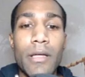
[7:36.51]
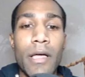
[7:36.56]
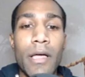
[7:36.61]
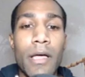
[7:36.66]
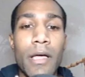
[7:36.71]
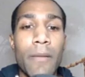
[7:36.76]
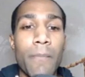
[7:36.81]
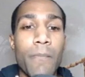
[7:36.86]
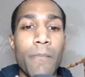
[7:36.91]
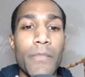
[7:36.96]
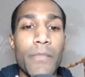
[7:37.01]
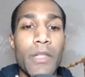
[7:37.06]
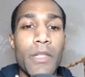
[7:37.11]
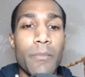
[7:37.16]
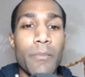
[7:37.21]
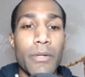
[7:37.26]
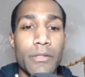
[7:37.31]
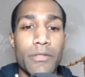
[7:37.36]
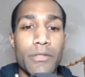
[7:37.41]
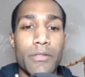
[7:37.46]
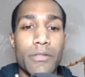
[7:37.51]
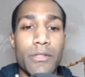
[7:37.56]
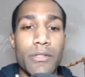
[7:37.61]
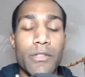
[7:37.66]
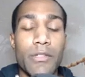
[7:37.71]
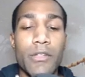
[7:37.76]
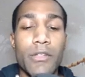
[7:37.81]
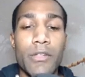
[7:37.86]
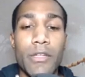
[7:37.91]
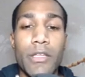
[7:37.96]
It puts
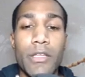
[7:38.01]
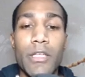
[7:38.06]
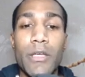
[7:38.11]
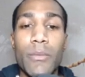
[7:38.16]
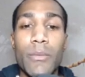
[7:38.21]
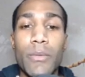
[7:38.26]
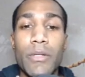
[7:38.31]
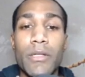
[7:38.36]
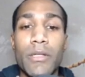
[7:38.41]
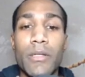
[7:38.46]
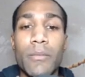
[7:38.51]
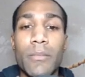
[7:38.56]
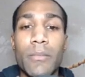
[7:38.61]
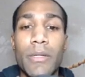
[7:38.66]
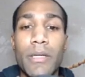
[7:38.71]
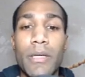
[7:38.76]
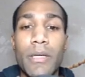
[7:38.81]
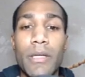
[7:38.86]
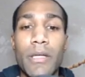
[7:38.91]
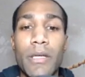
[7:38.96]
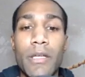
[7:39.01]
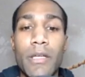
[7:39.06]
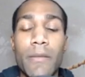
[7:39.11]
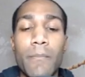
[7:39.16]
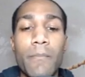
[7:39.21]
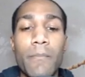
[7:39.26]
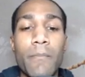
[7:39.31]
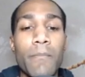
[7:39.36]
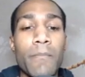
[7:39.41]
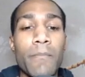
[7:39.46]
your keyword in the
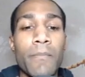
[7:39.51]
beginning.